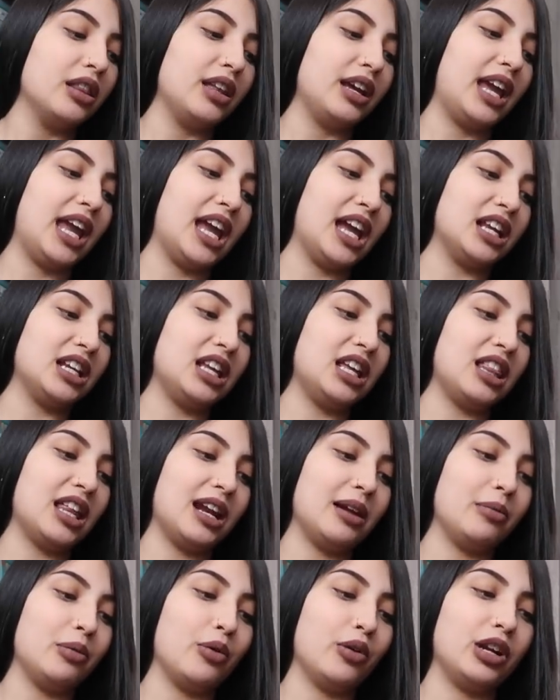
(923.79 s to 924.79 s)
The candy that
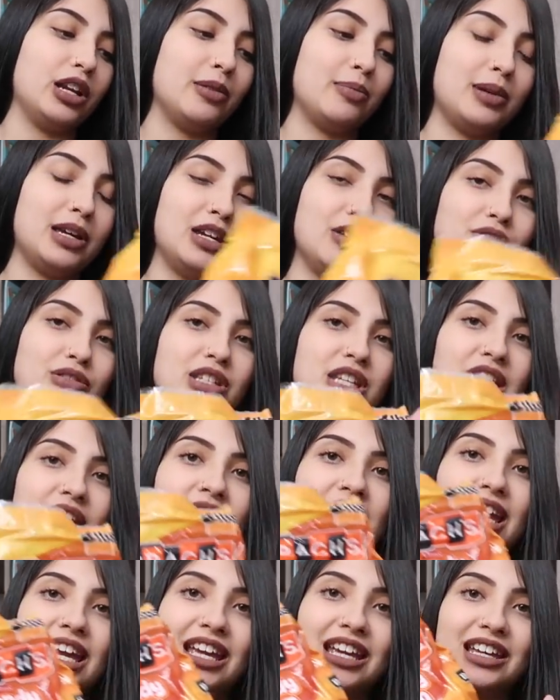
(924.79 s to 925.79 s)
I'm going to be
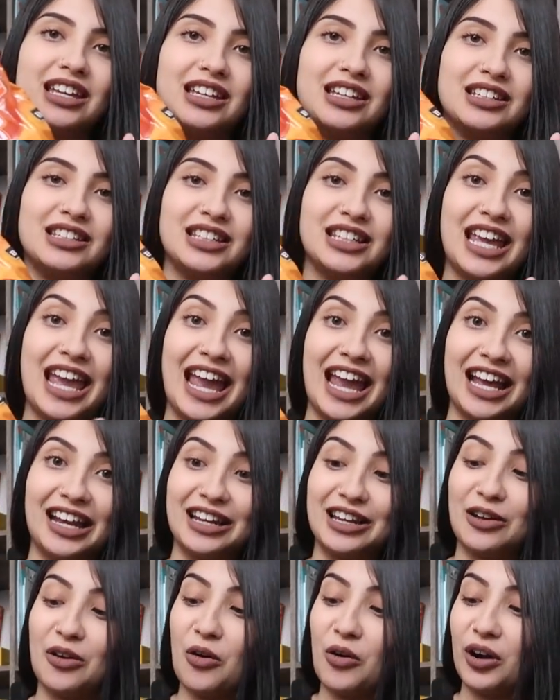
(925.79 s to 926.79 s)
using is
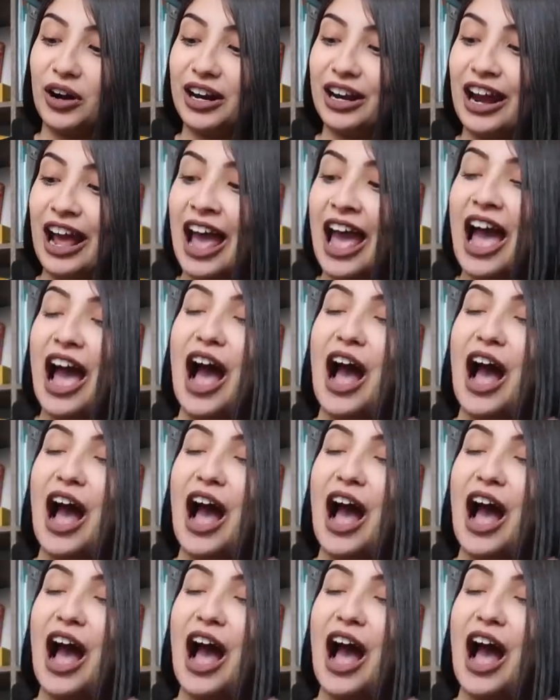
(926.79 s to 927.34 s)
candy corn.